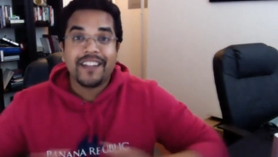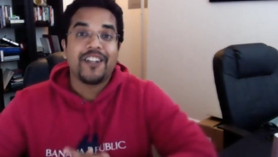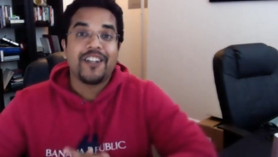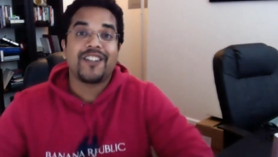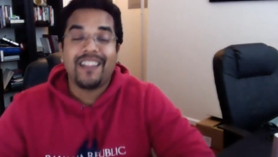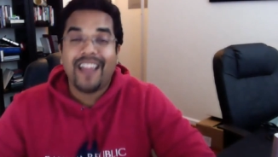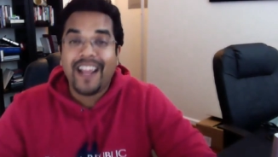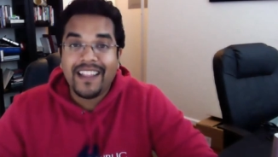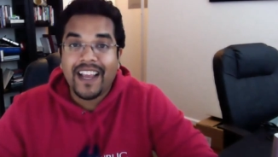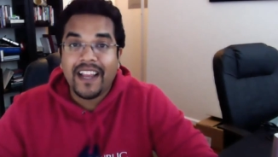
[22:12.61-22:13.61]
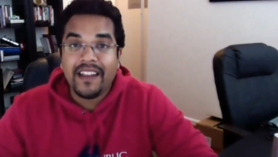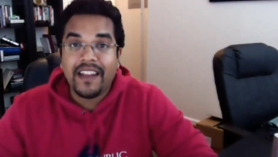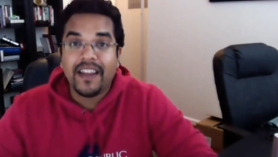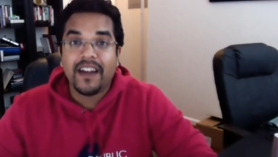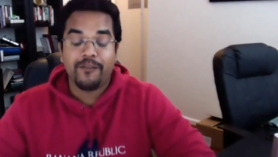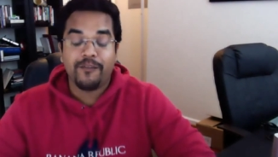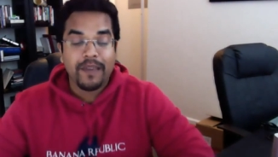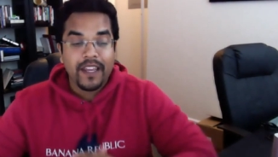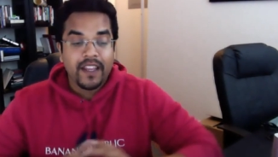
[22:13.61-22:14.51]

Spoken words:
She doesn't like the idea of being,